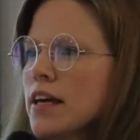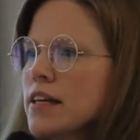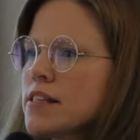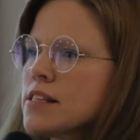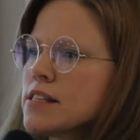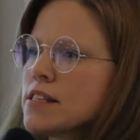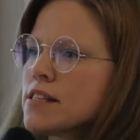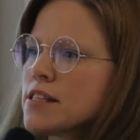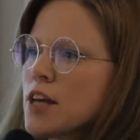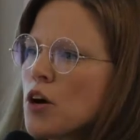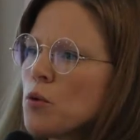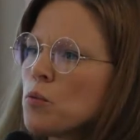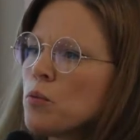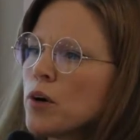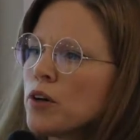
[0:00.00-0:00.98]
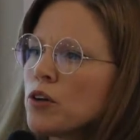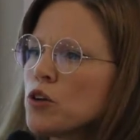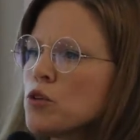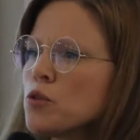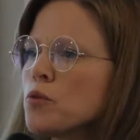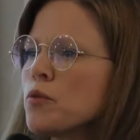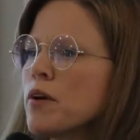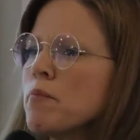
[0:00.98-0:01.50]
it's someone
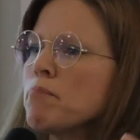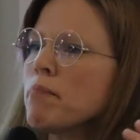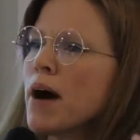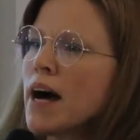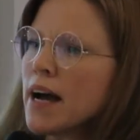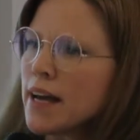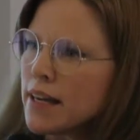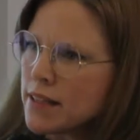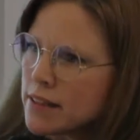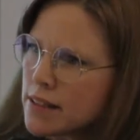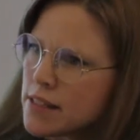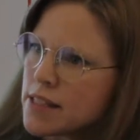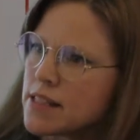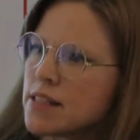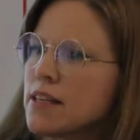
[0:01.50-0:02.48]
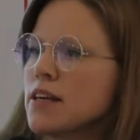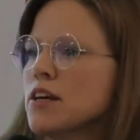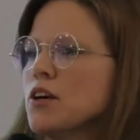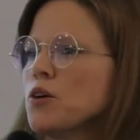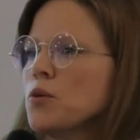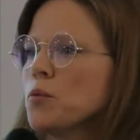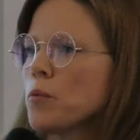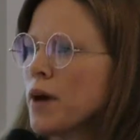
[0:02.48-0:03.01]
who reminds
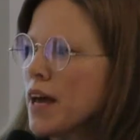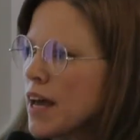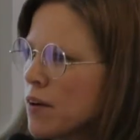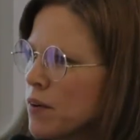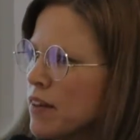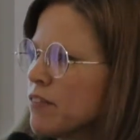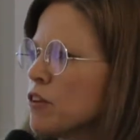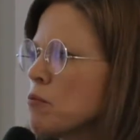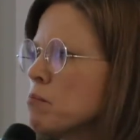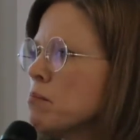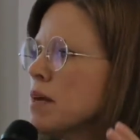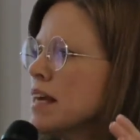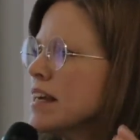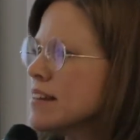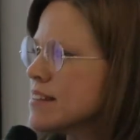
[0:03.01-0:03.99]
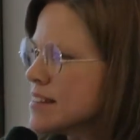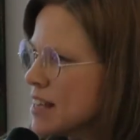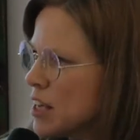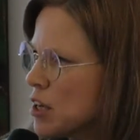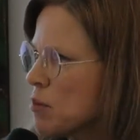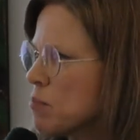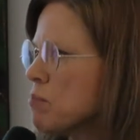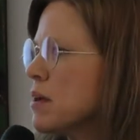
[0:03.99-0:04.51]
where in the
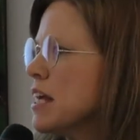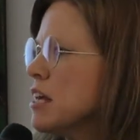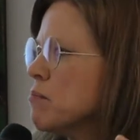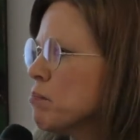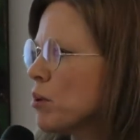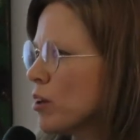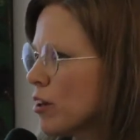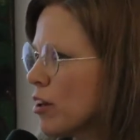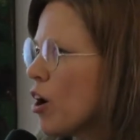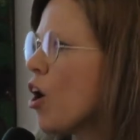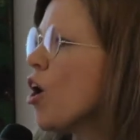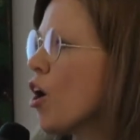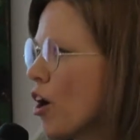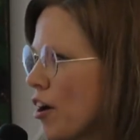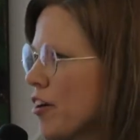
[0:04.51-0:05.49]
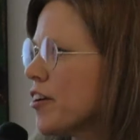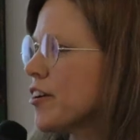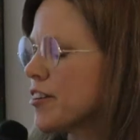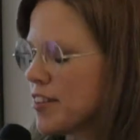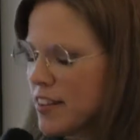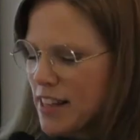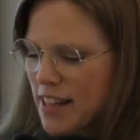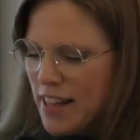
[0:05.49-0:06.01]
meeting people are.
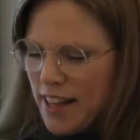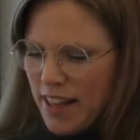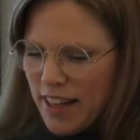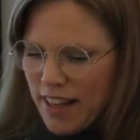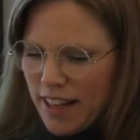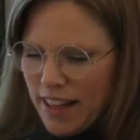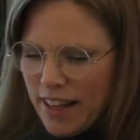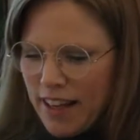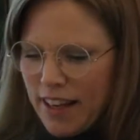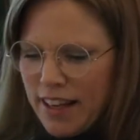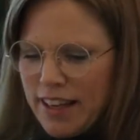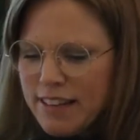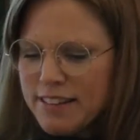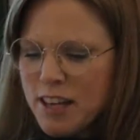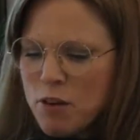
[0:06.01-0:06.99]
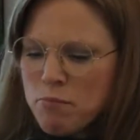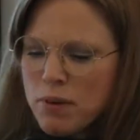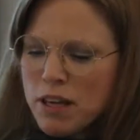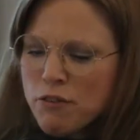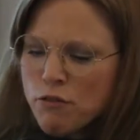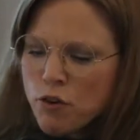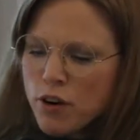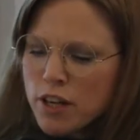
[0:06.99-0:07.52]
It can
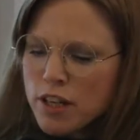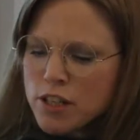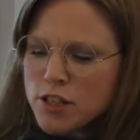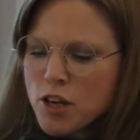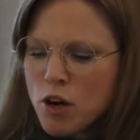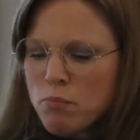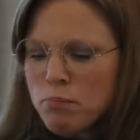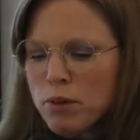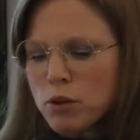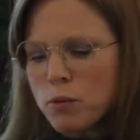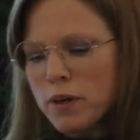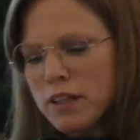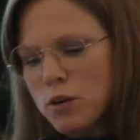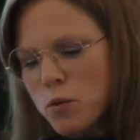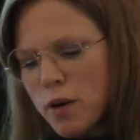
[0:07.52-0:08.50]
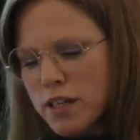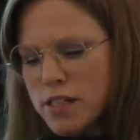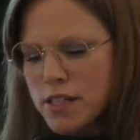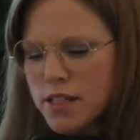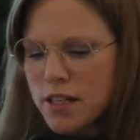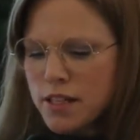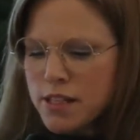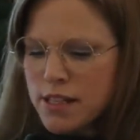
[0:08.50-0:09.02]
be, for example, with
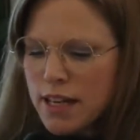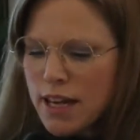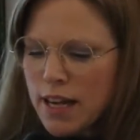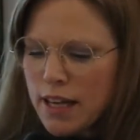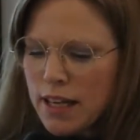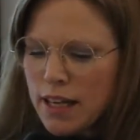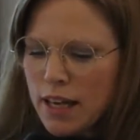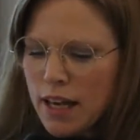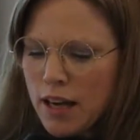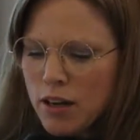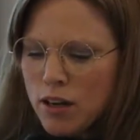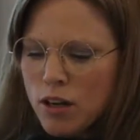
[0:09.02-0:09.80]
questions like,